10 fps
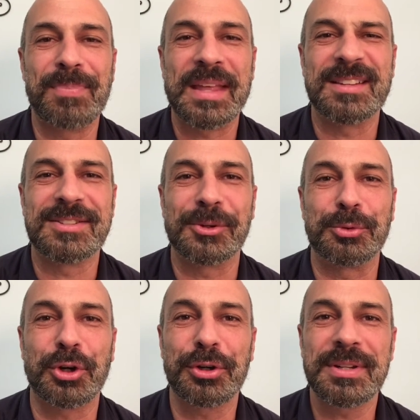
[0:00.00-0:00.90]
And so
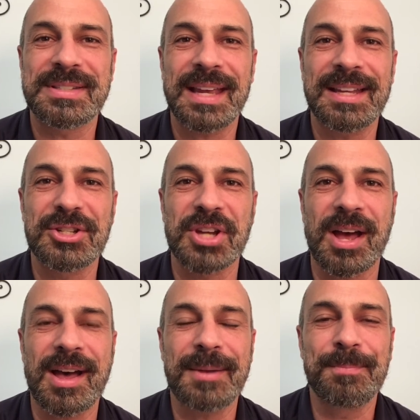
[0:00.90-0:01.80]
turn to 2
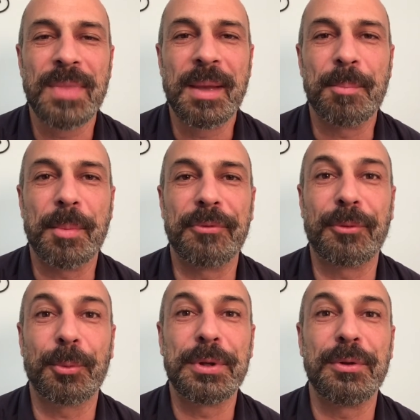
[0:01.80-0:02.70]
John. But
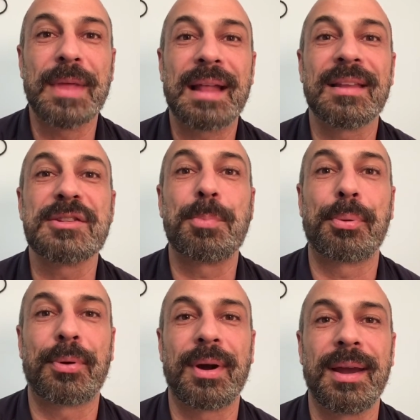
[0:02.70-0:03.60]
before we do that, let's
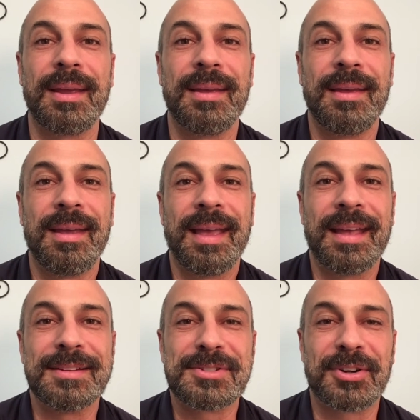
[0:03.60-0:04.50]
pray
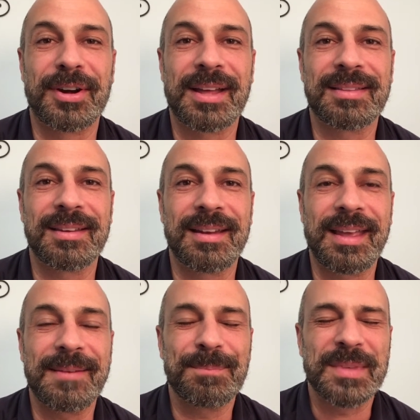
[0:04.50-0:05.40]
and start out today.